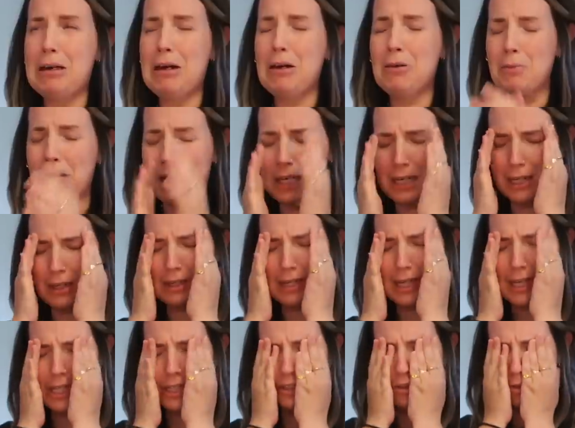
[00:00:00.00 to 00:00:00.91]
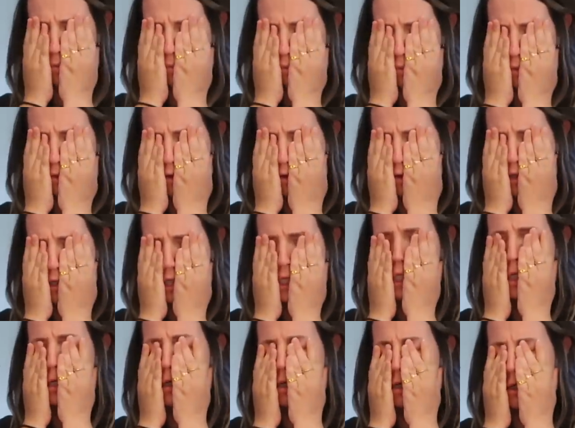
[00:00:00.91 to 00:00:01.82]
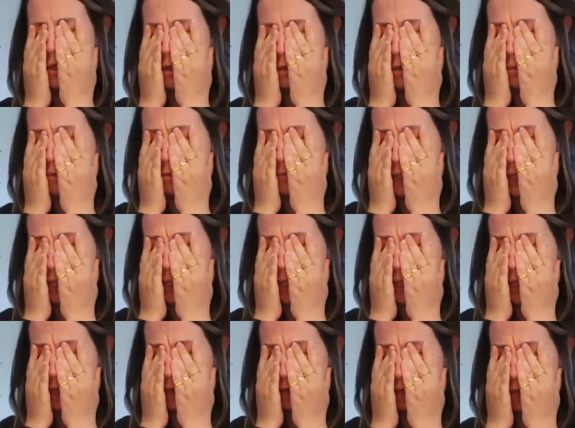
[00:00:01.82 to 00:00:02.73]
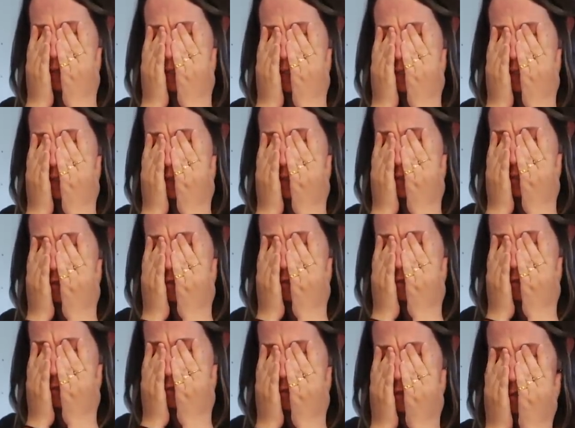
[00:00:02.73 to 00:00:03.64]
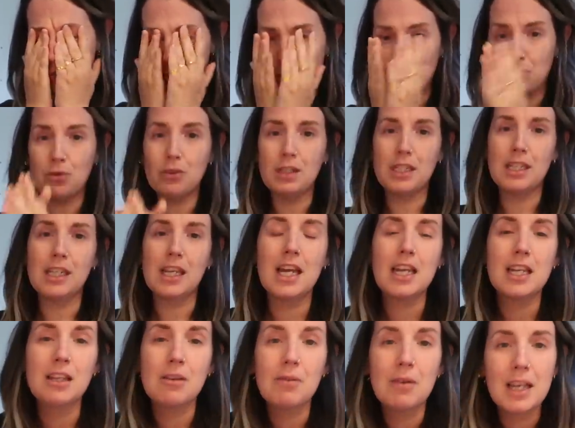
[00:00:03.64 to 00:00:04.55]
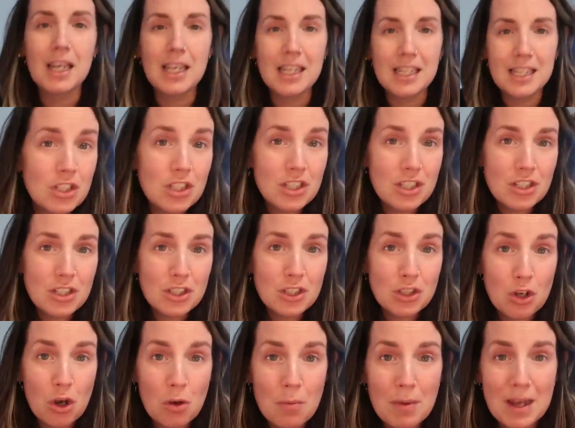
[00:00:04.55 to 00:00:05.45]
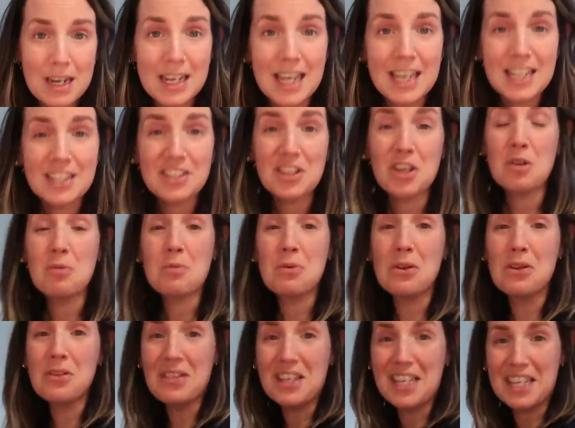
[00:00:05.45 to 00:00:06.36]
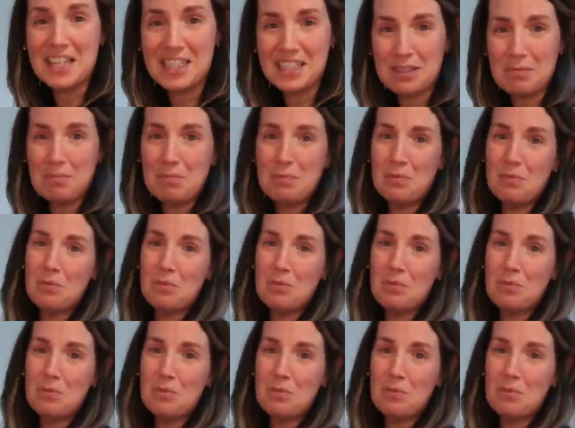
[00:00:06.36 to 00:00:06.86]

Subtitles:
Oh, my little angel boy. Oh, Gabe is such a gorgeous boy. Anyway, just stop, and let's open this